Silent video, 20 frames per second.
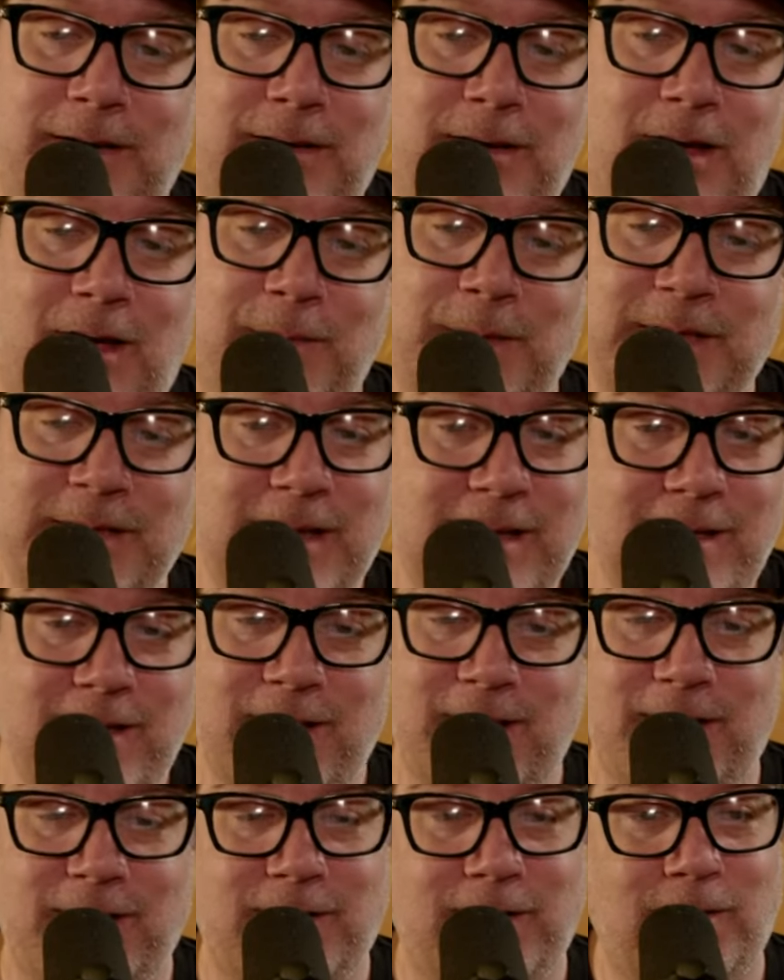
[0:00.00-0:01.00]
I mean,
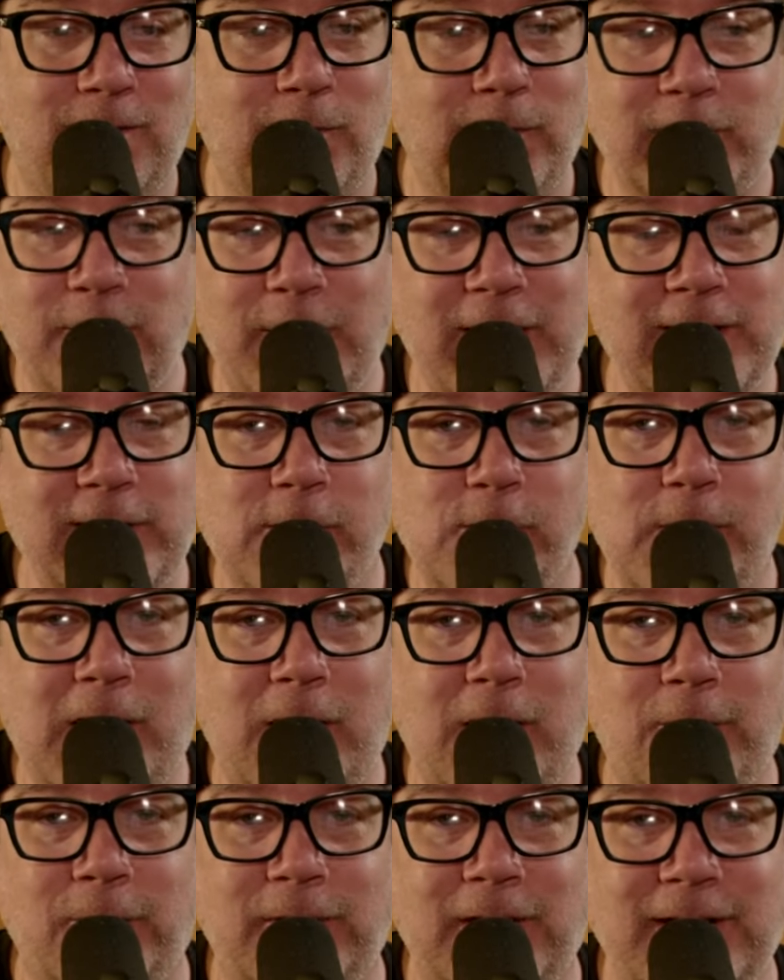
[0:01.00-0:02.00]
yeah, what a way to go
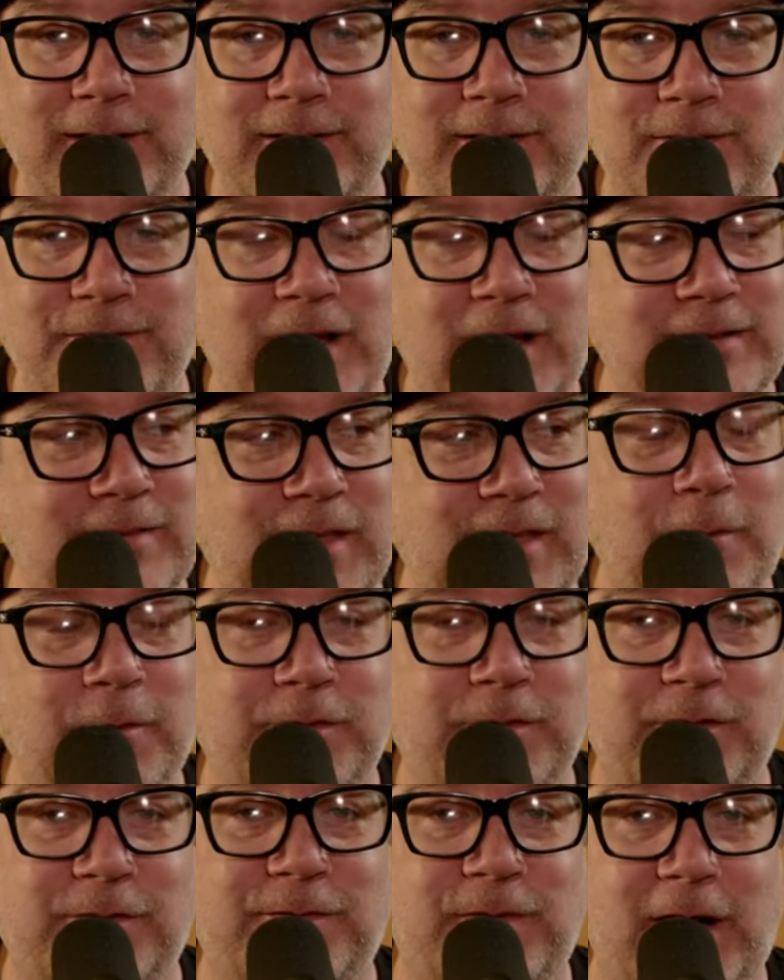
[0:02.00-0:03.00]
out, right? The fact that that
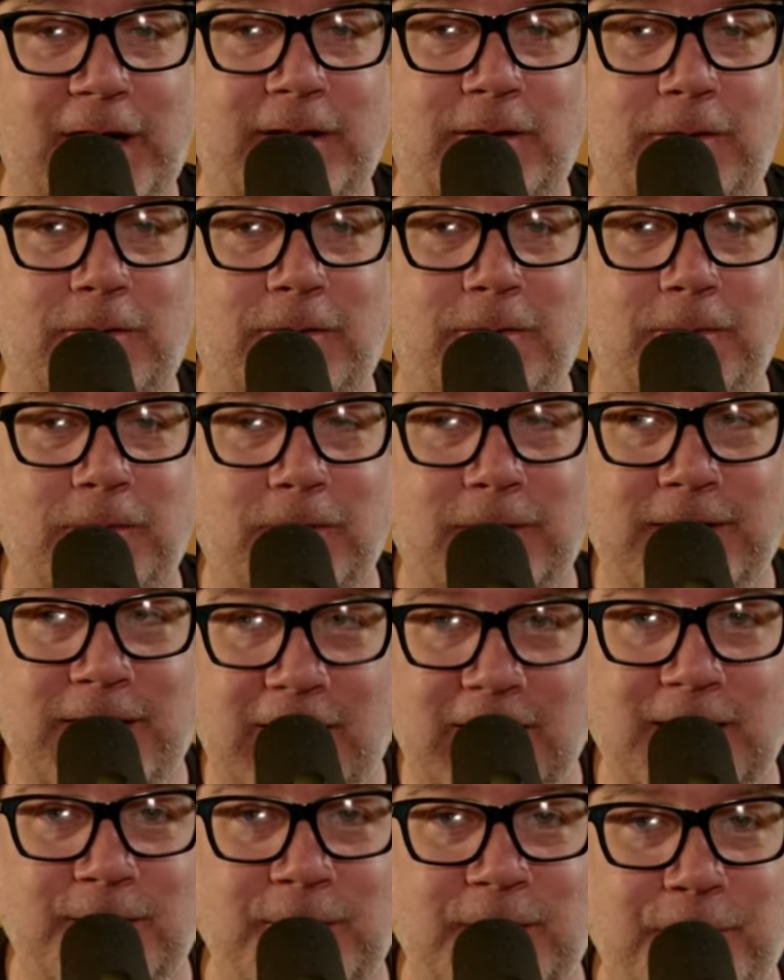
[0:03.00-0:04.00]
was his final
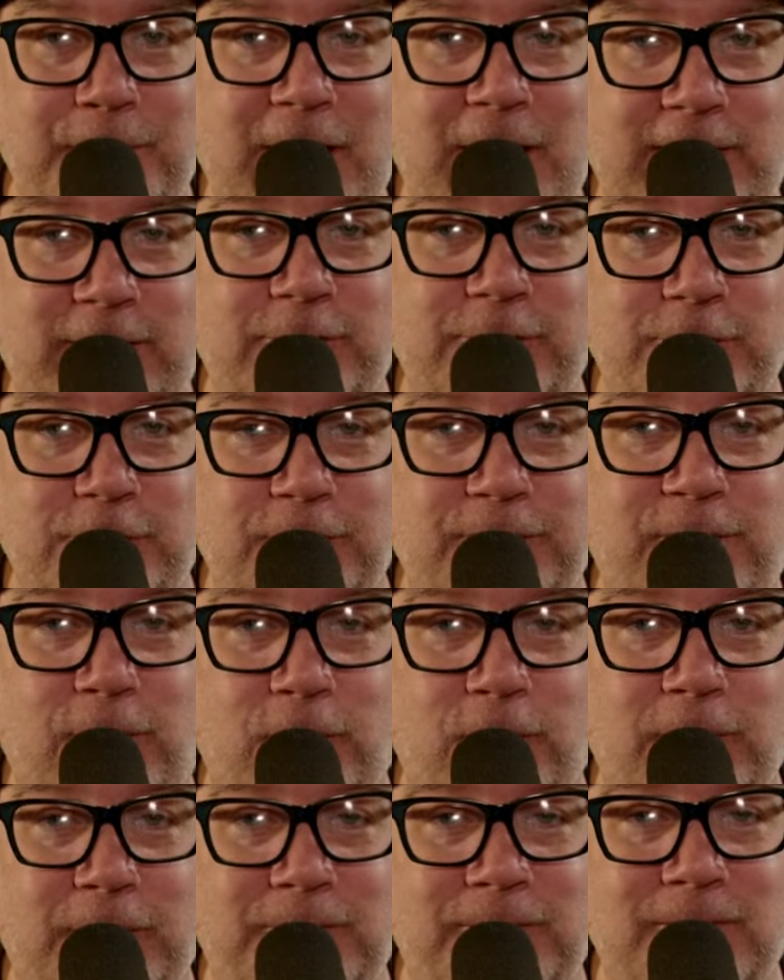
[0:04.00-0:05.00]
game in a Packers
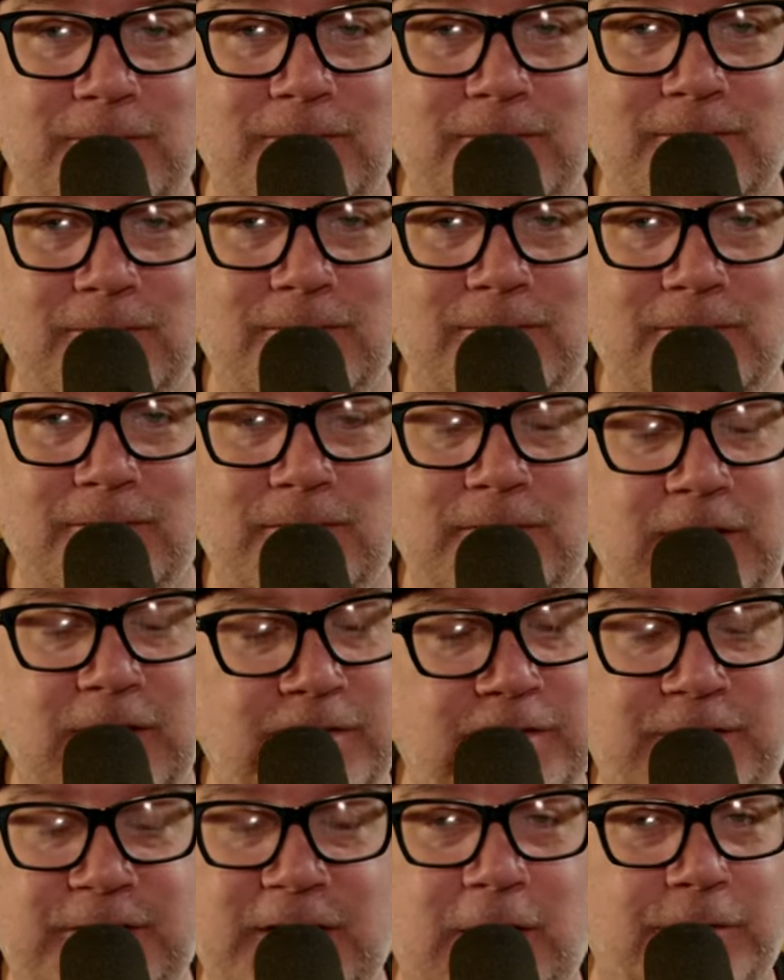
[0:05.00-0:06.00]
uniform
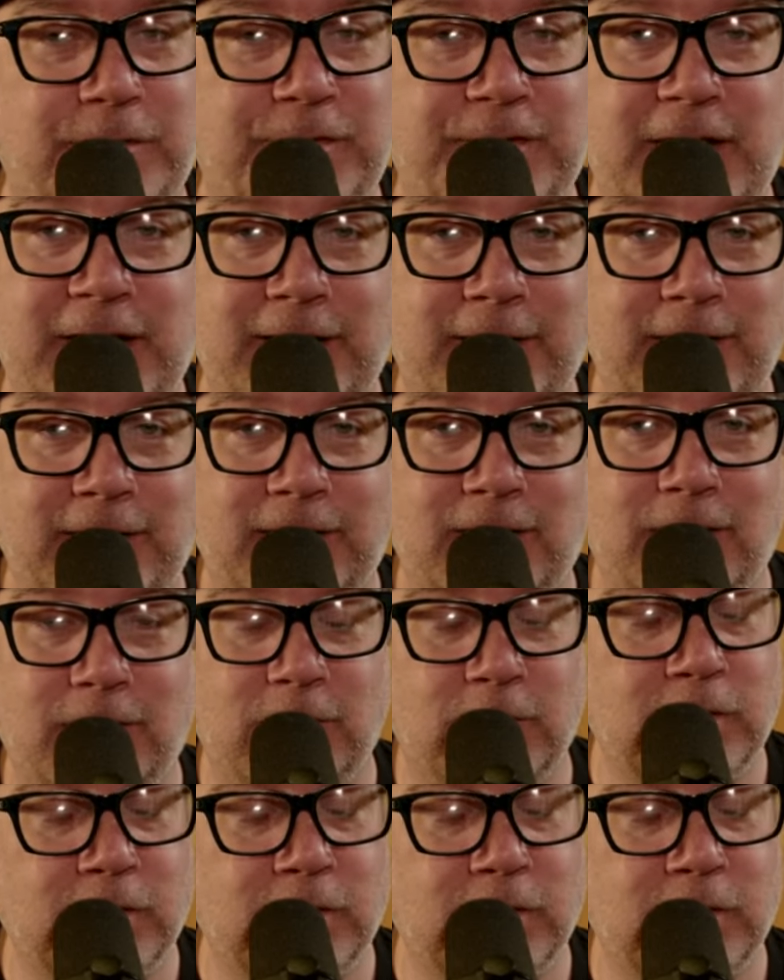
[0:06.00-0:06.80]
is just outstanding.